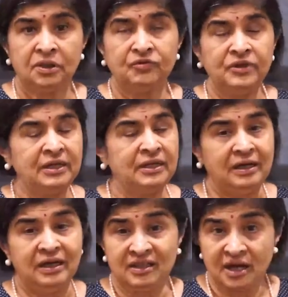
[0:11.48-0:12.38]
You're
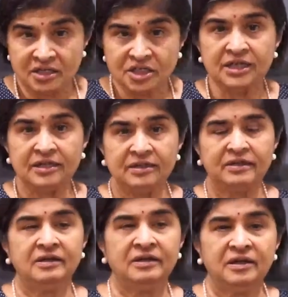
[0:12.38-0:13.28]
feeling lethargic.
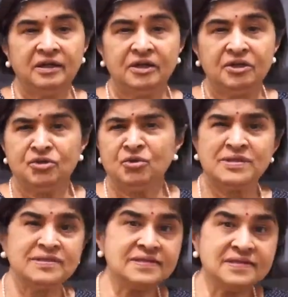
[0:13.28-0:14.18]
You
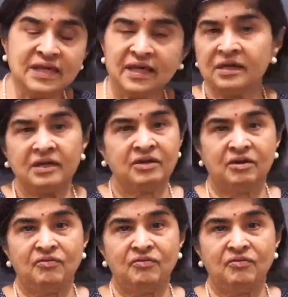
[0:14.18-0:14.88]
are sick